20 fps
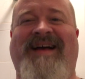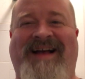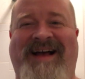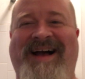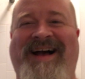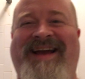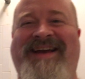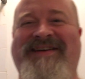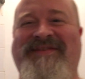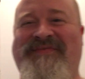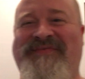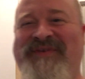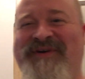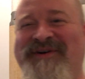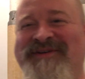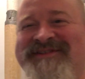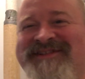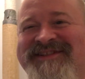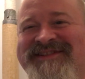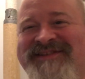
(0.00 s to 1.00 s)
Hi
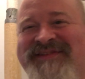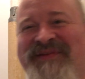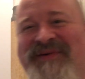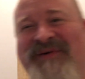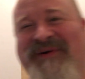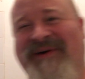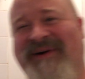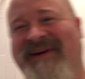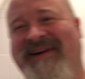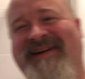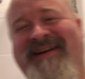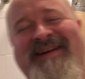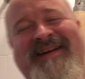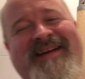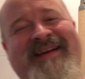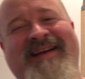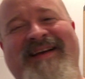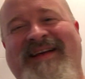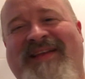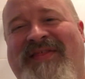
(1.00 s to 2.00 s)
folks, it's Thor.
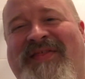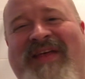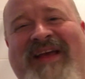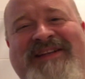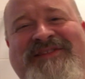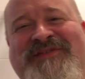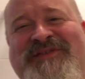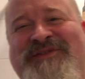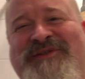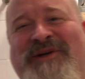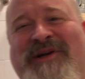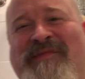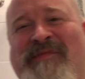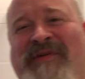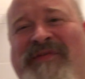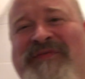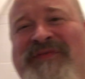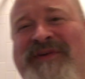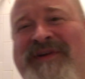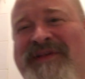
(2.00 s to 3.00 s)
Thanks for joining
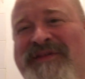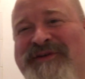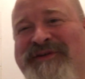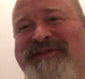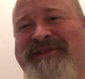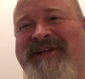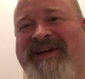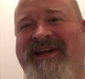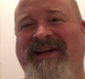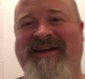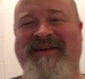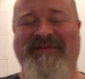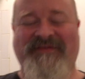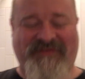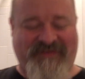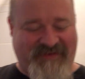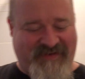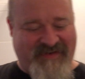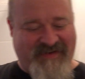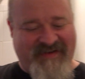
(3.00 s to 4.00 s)
me for another
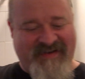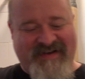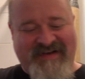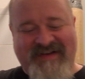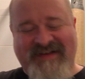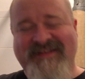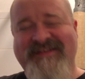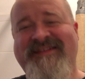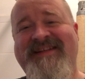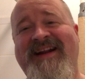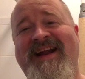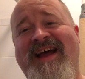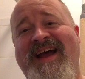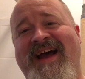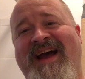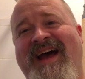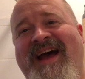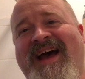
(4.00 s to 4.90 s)
shave. Today I